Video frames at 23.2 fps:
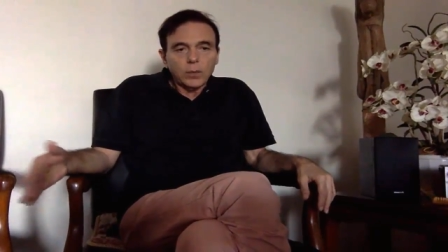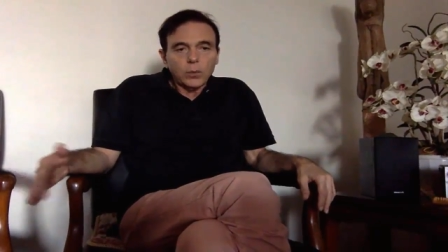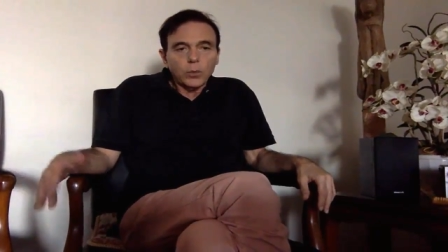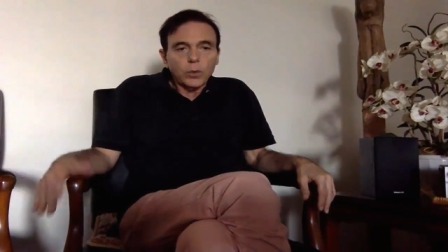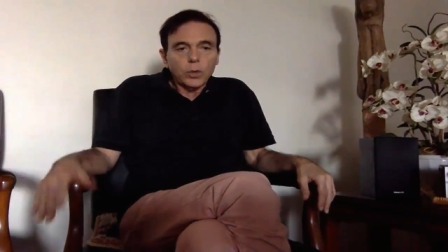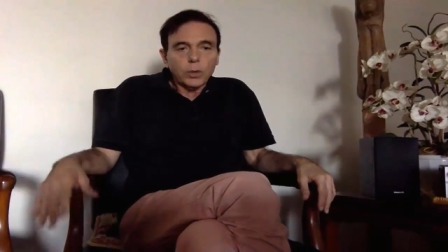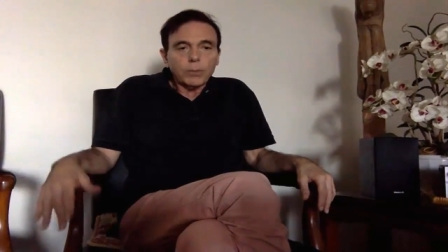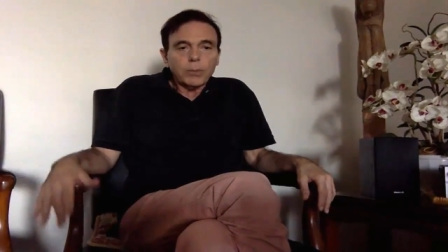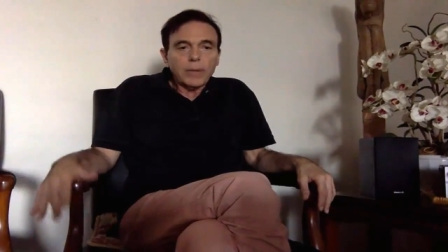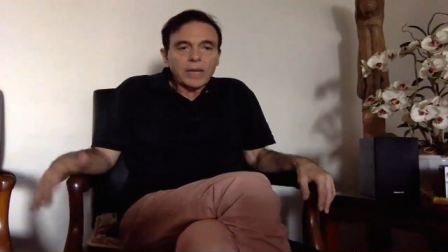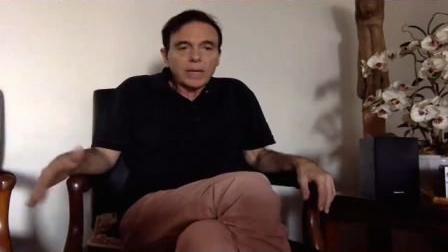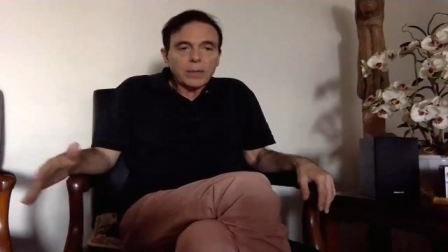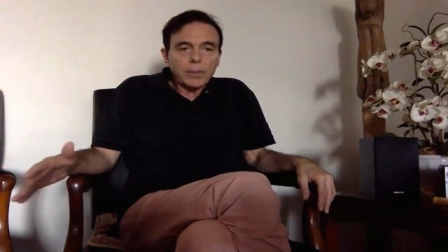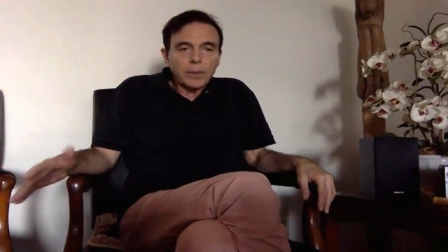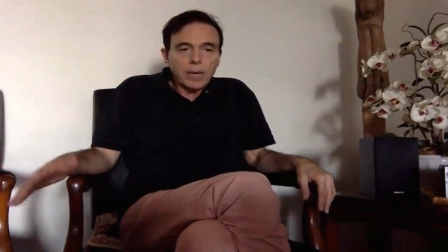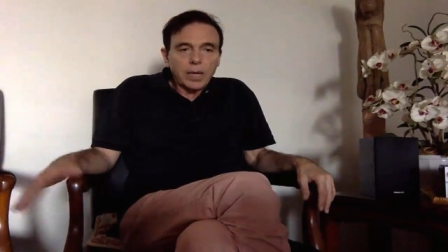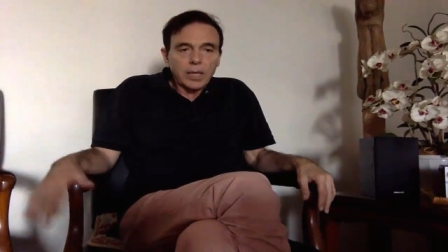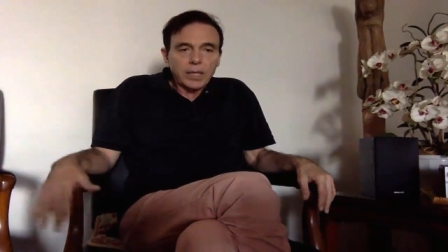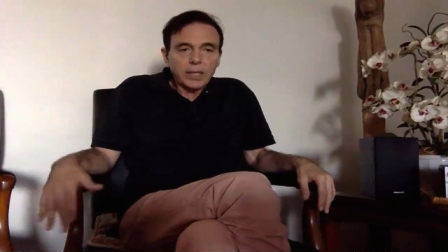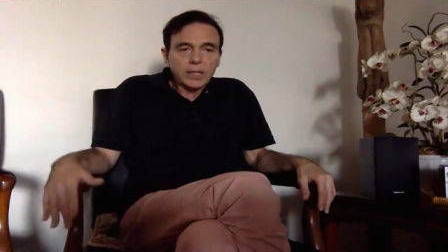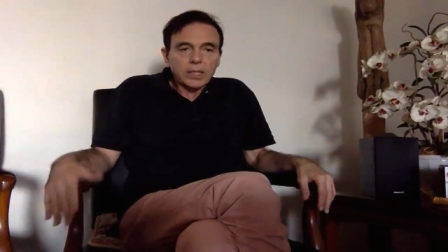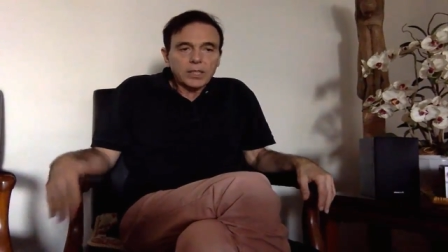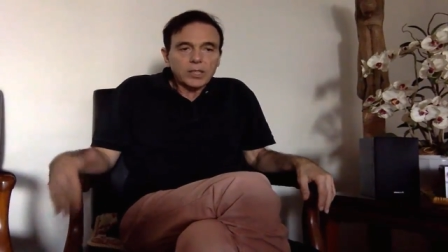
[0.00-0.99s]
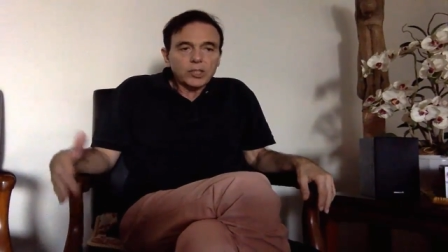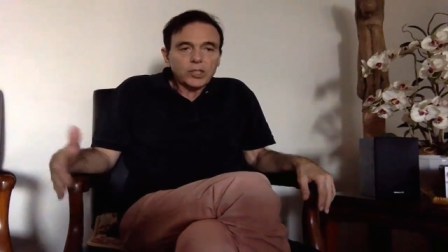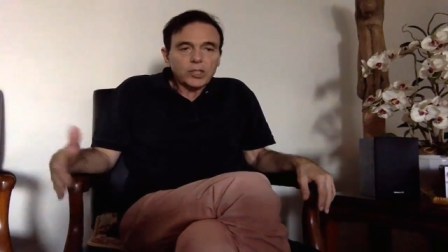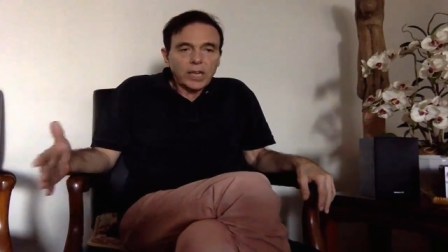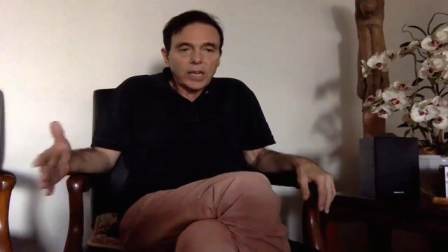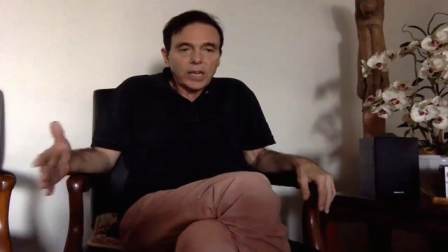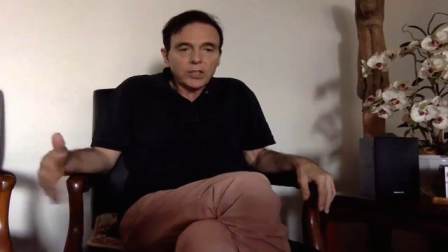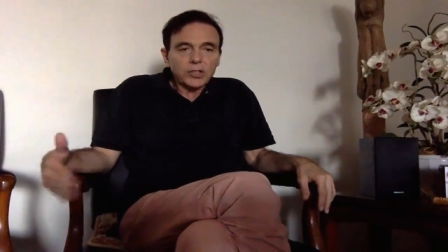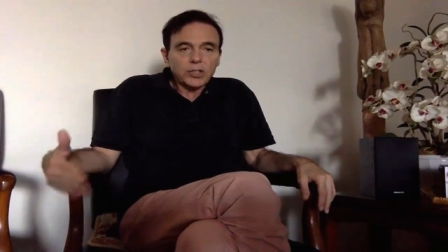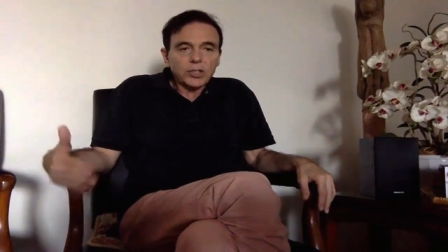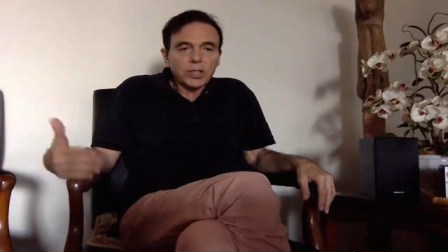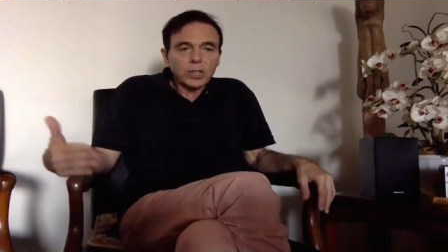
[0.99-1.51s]
we're metabolically
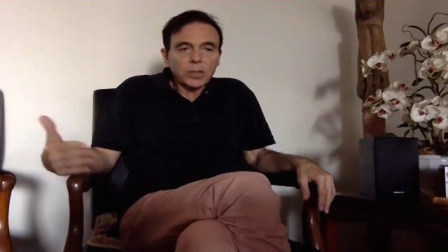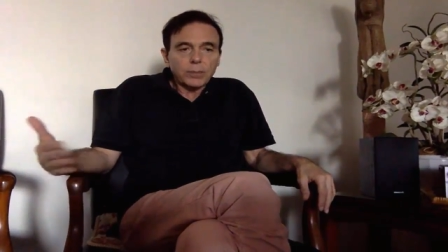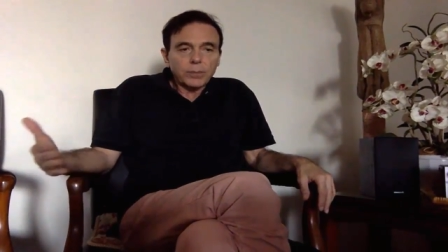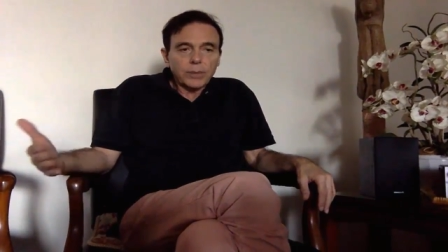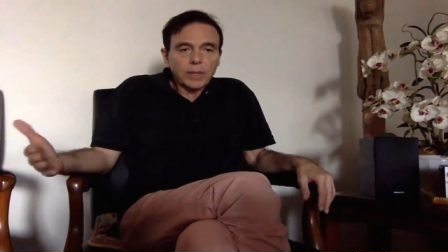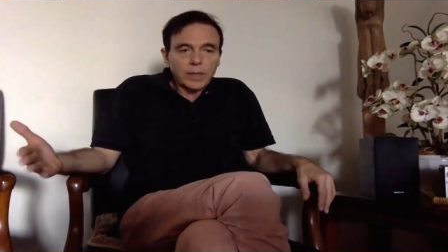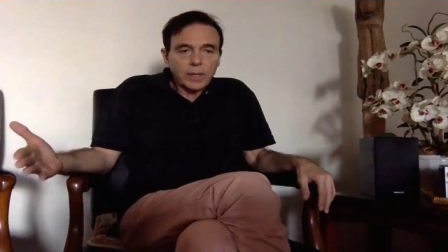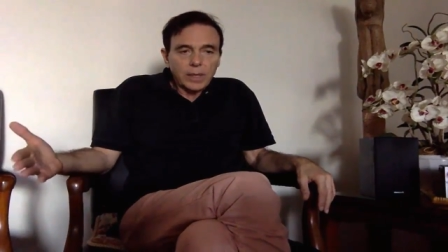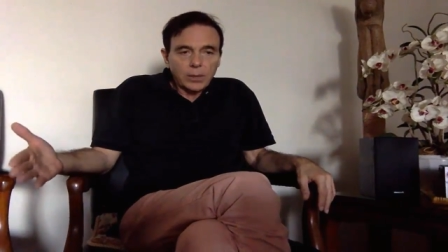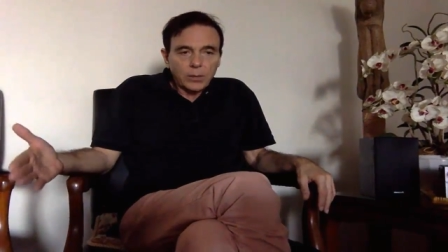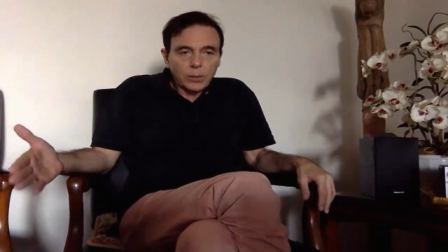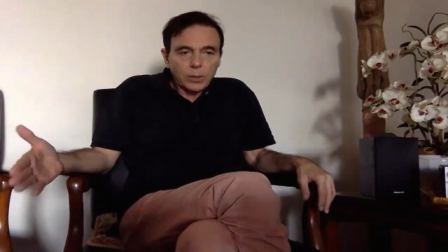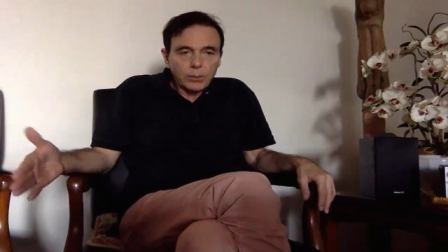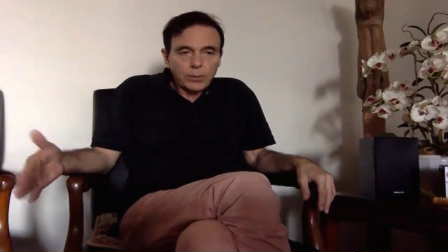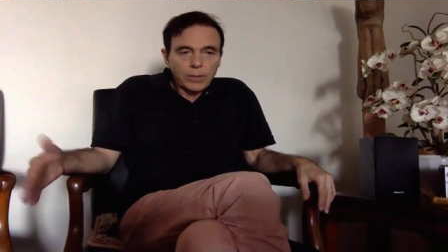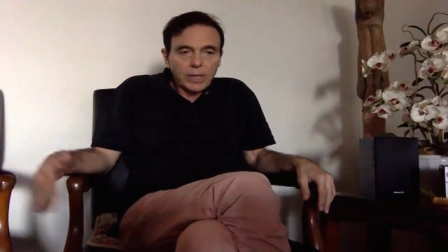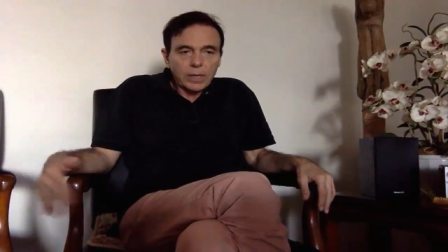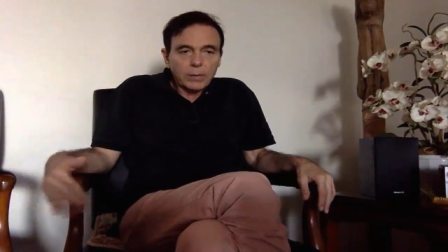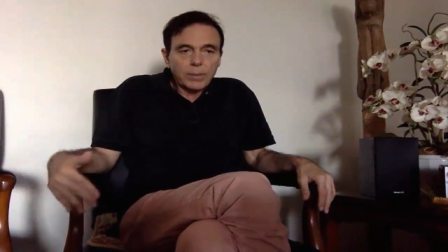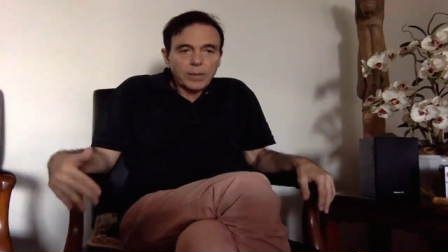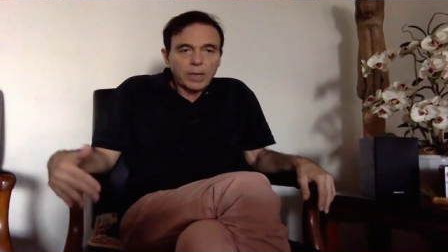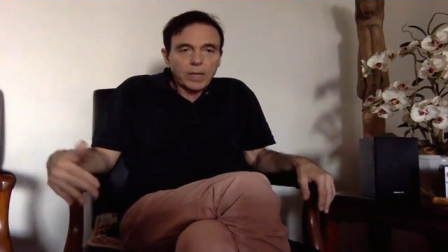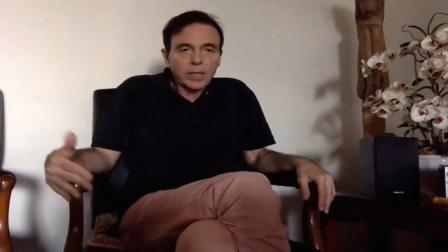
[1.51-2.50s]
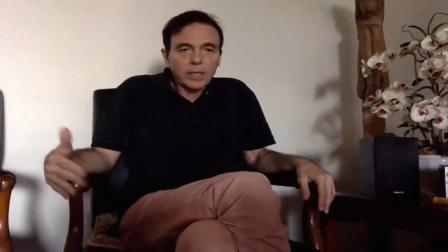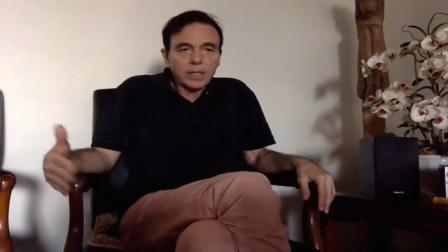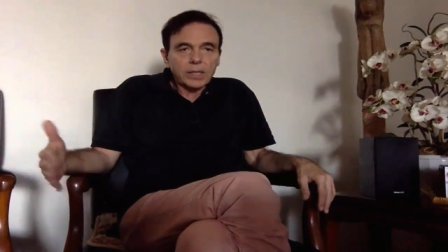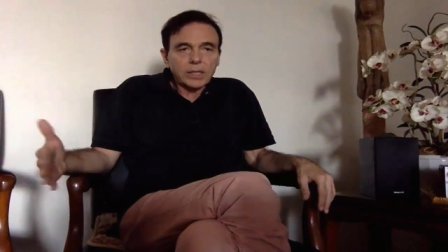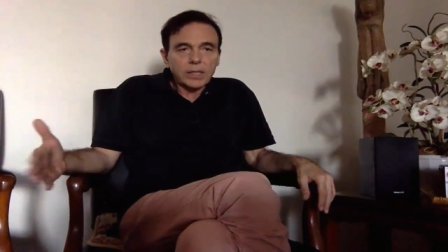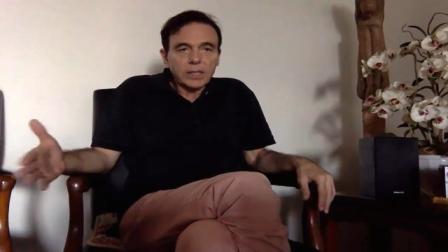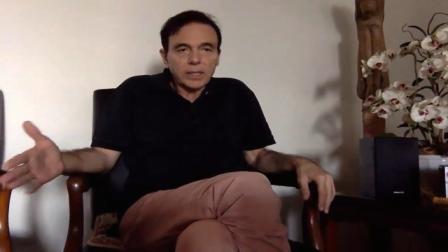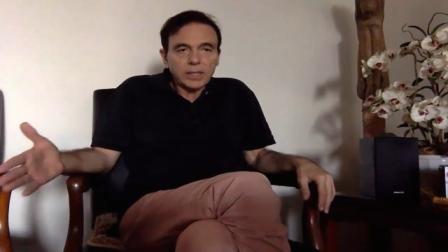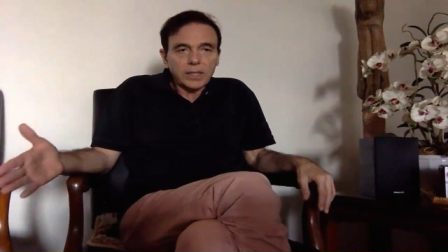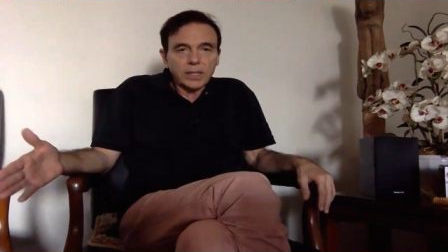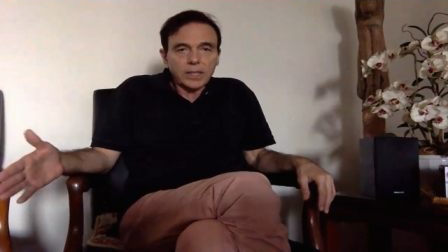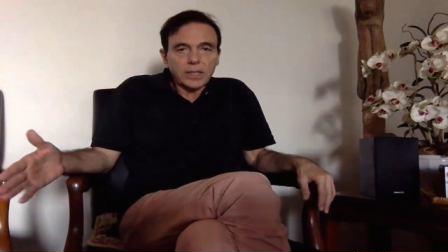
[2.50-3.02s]
challenging or
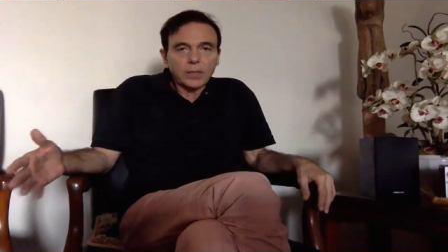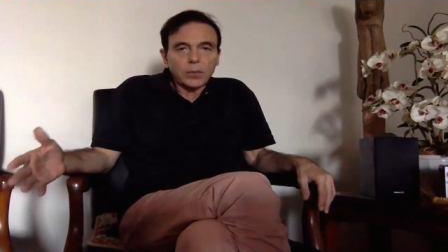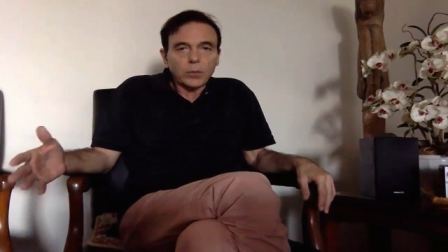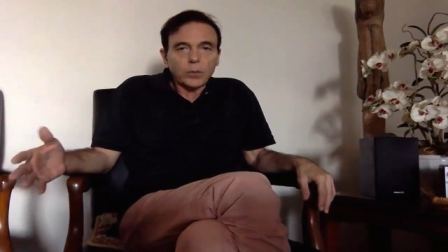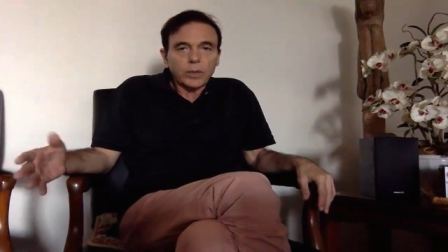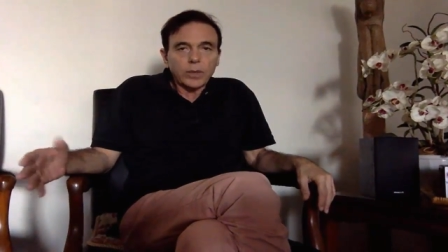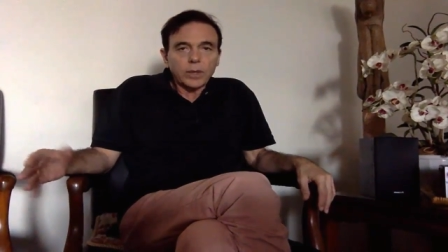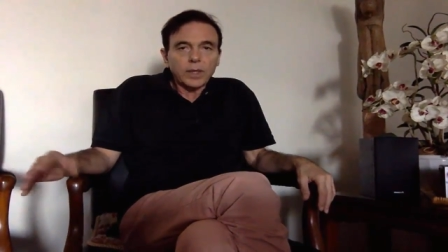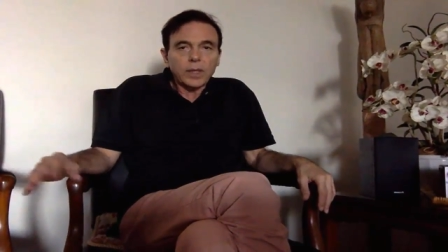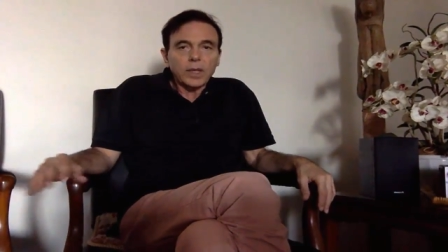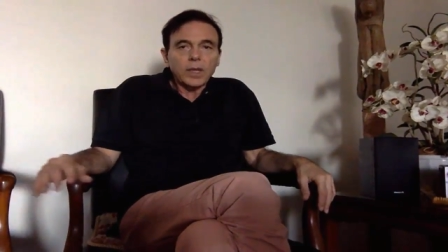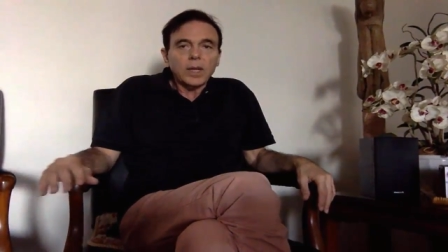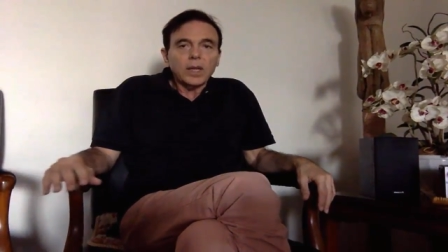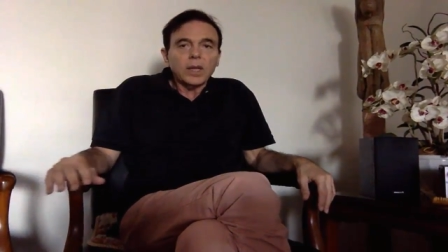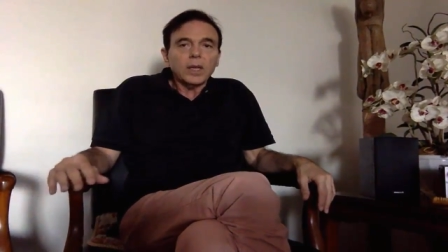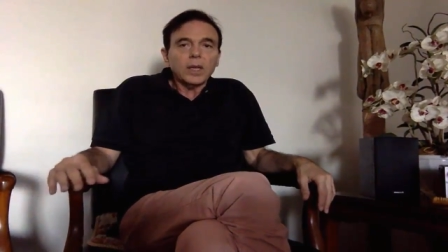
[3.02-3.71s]
metabolically dealing with